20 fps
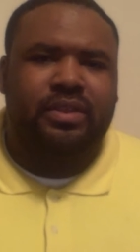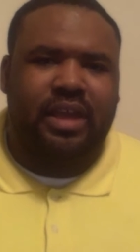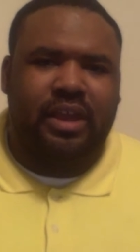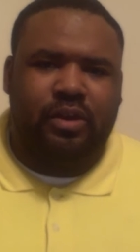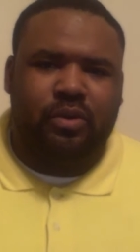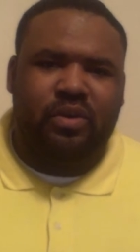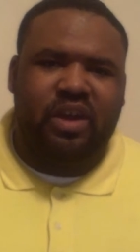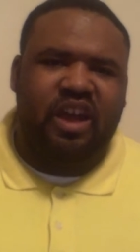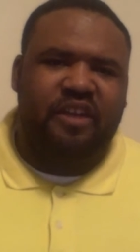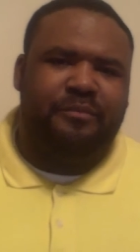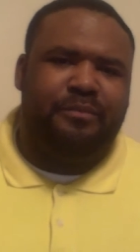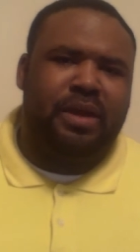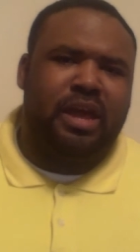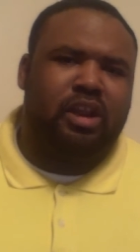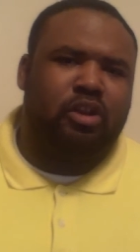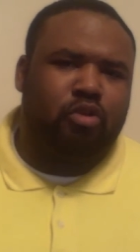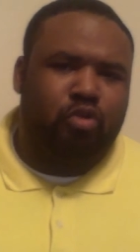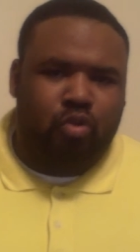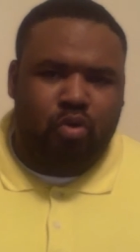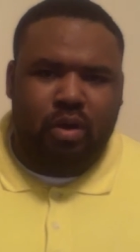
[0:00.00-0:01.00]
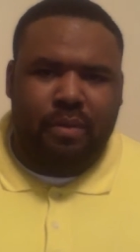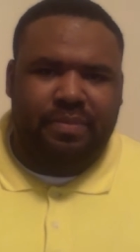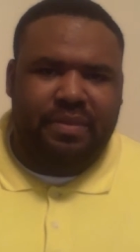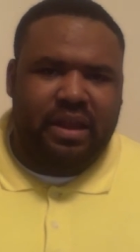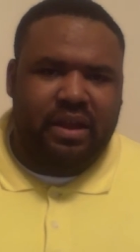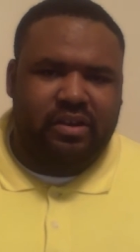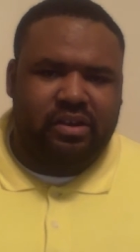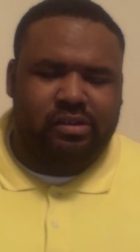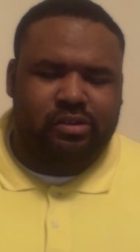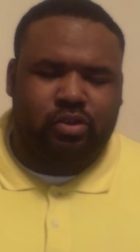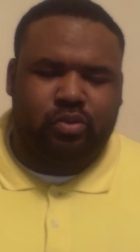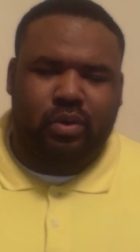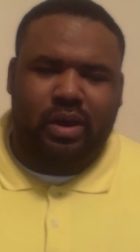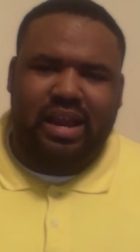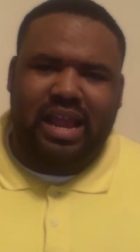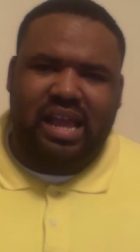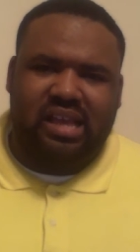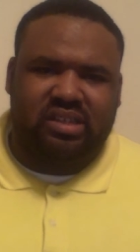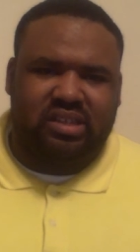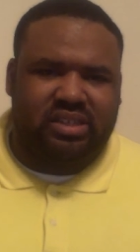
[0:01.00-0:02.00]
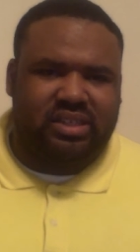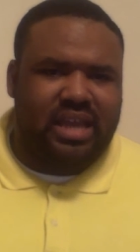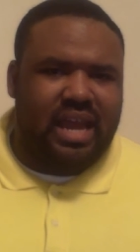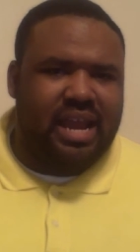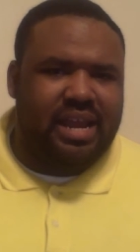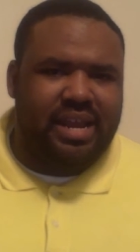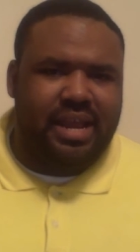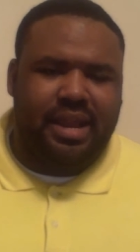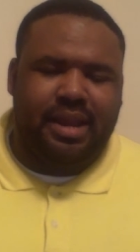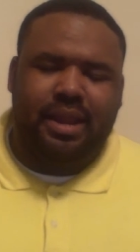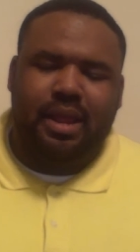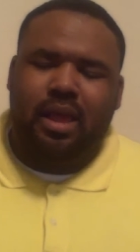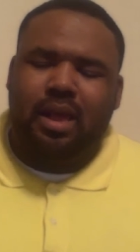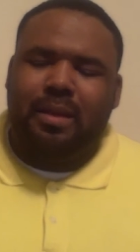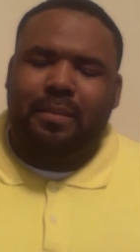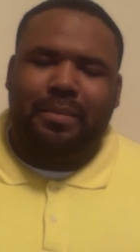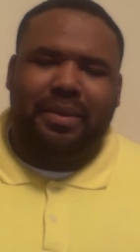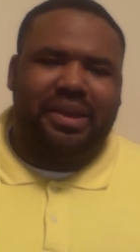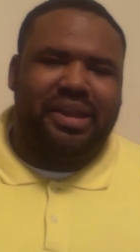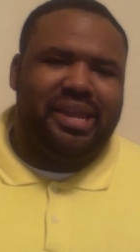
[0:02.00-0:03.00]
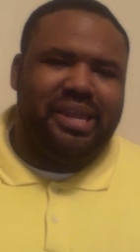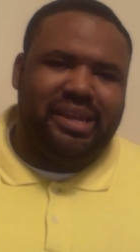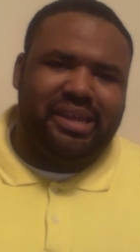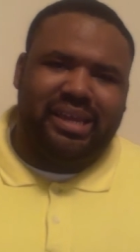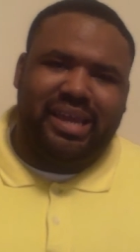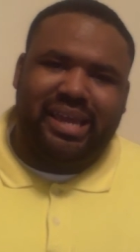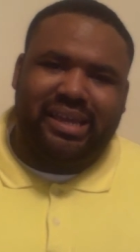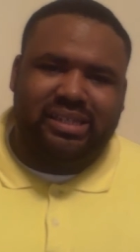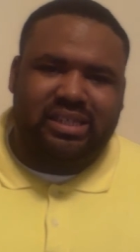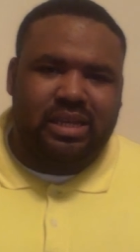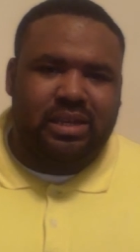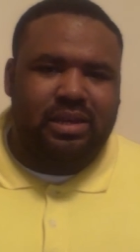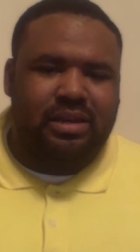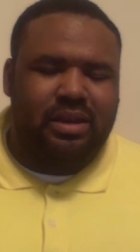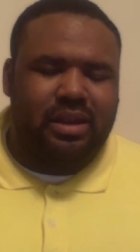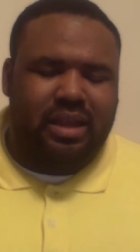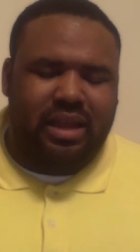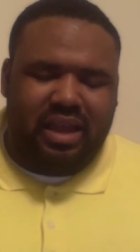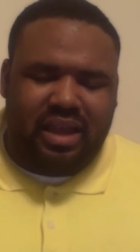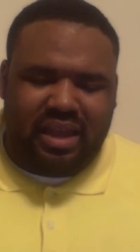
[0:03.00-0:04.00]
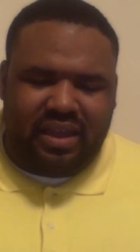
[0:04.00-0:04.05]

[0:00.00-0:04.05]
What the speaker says: They do have Pettigrew up there in Detroit as a tight end, but he isn't